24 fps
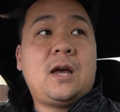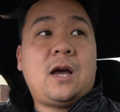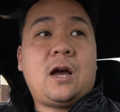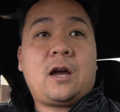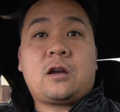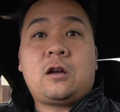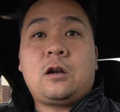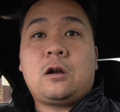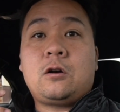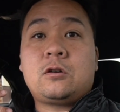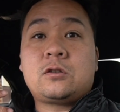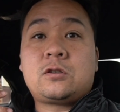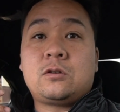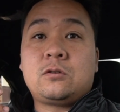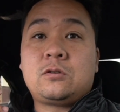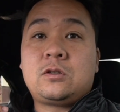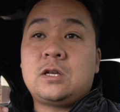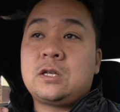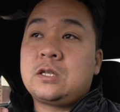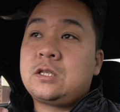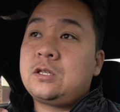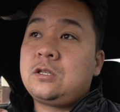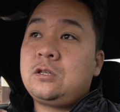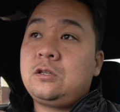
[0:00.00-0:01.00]
I could also
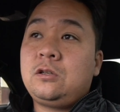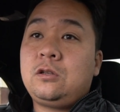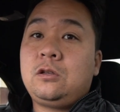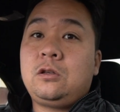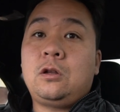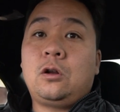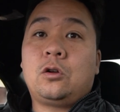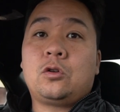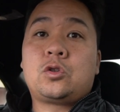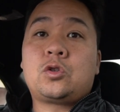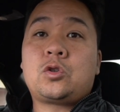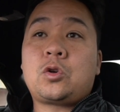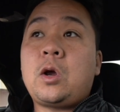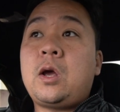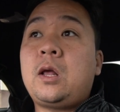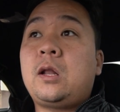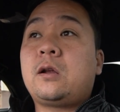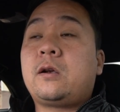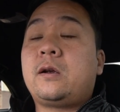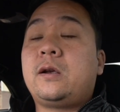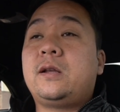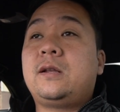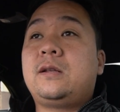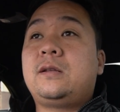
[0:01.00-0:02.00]
just, you know,
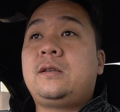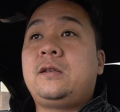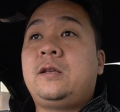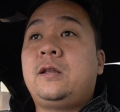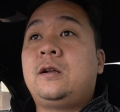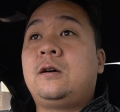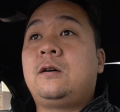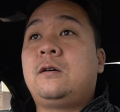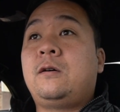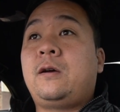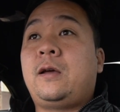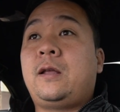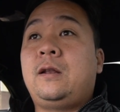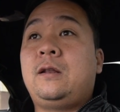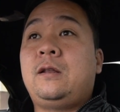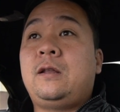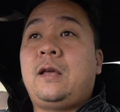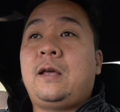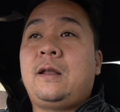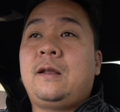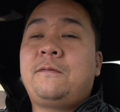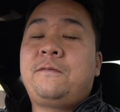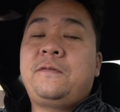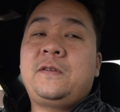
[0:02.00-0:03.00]
trailer it, you know,
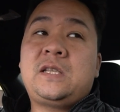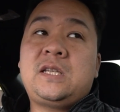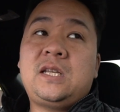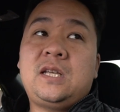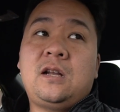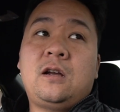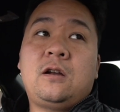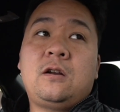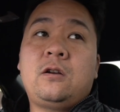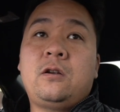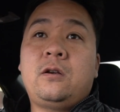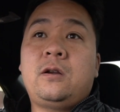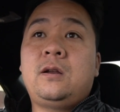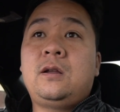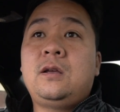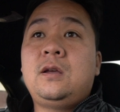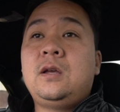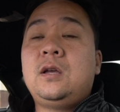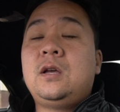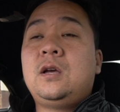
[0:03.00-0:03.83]
and a 1500